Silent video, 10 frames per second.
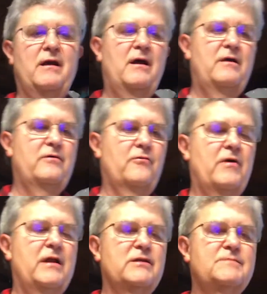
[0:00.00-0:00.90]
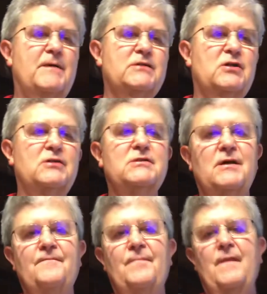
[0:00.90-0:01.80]
your retina specialist
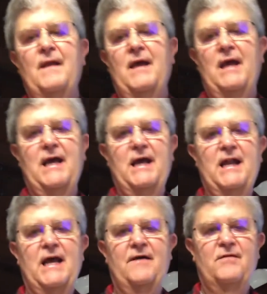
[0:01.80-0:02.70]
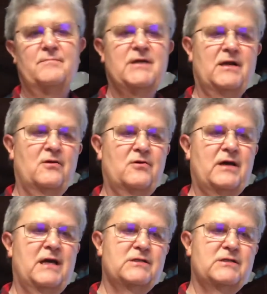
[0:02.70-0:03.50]
and have him take a look at it.